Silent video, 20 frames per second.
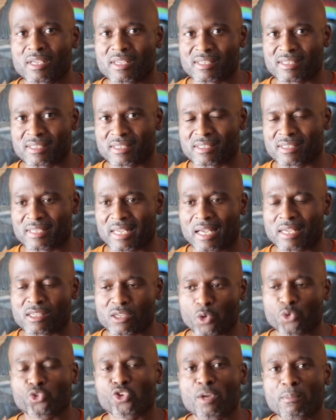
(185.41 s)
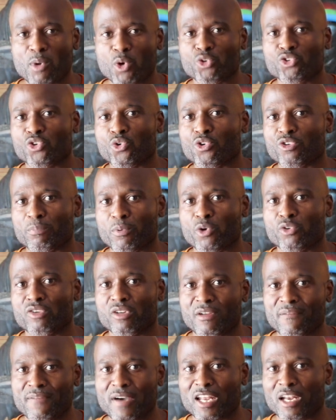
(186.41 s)

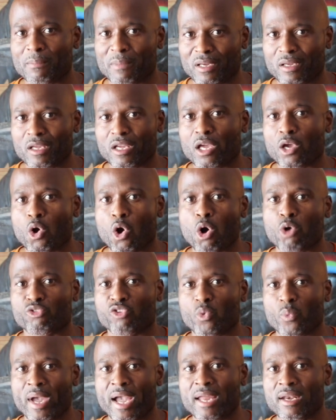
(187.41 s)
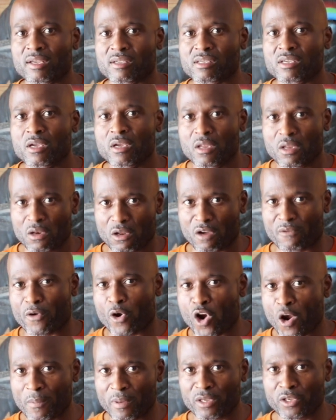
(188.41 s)
spiritual development and cultural awareness of
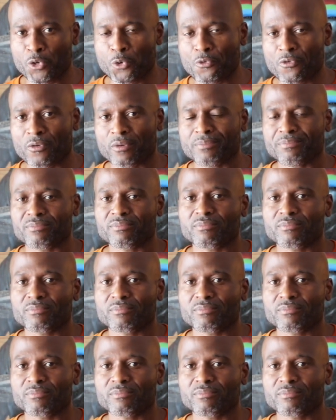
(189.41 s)
urban youth.